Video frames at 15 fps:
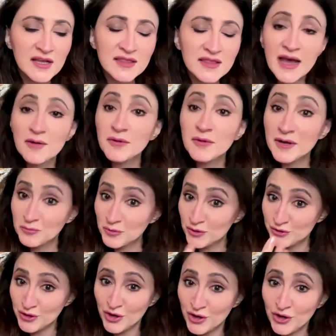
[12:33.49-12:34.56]
That way
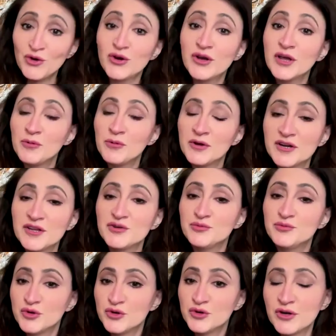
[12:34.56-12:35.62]
we'll know, okay, what are
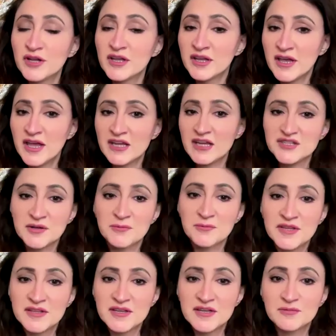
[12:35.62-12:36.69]
you more engaging with,